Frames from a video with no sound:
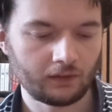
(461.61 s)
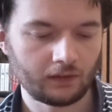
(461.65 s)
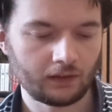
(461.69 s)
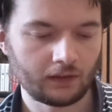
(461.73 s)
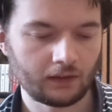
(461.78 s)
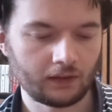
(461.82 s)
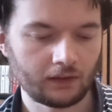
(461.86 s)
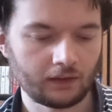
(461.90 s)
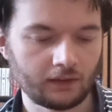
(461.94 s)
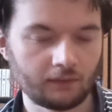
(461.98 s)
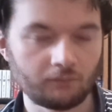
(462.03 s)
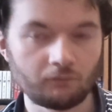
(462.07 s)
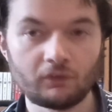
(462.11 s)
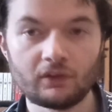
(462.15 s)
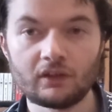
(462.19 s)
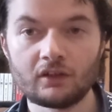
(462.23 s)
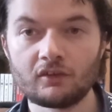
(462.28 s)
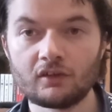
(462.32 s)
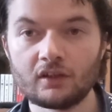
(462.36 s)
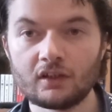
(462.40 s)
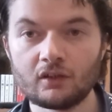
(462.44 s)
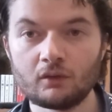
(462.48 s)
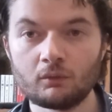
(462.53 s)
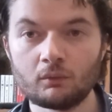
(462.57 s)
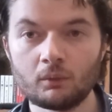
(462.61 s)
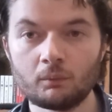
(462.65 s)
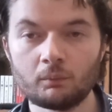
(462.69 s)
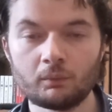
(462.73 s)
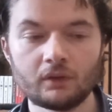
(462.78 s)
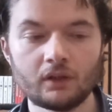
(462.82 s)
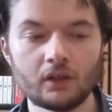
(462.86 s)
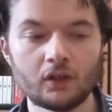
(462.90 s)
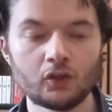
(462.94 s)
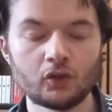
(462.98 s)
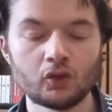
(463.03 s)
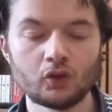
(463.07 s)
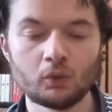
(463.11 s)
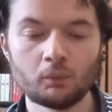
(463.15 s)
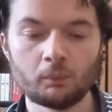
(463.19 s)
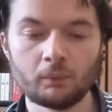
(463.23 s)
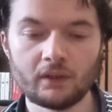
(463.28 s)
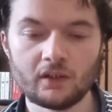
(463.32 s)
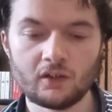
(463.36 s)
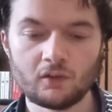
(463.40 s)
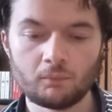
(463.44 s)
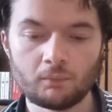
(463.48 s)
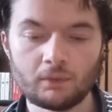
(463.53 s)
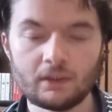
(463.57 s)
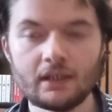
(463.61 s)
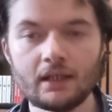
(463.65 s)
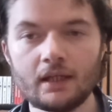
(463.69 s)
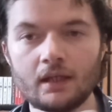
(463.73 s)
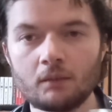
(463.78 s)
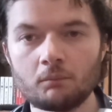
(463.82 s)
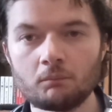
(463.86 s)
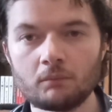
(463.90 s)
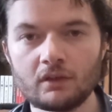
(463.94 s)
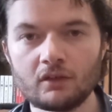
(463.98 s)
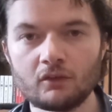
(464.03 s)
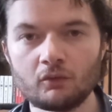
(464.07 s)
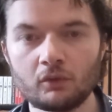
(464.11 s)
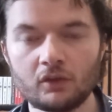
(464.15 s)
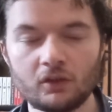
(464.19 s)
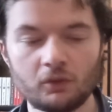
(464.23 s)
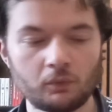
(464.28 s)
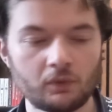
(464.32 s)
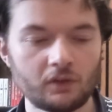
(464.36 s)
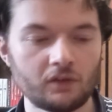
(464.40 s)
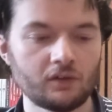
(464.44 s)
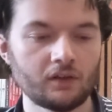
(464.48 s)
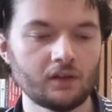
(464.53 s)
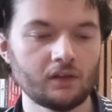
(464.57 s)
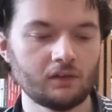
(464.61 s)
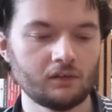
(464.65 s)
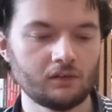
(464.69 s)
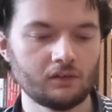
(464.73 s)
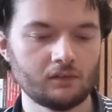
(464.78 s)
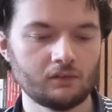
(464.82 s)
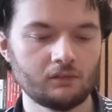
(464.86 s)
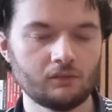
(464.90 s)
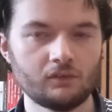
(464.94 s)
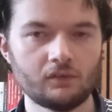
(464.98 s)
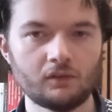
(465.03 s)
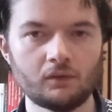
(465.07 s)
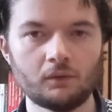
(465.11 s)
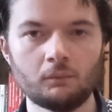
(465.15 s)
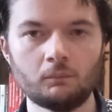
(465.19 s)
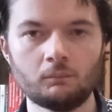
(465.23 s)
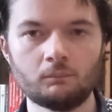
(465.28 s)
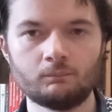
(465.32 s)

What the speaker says: And I'm really excited to open a new PSP game in 2026, so.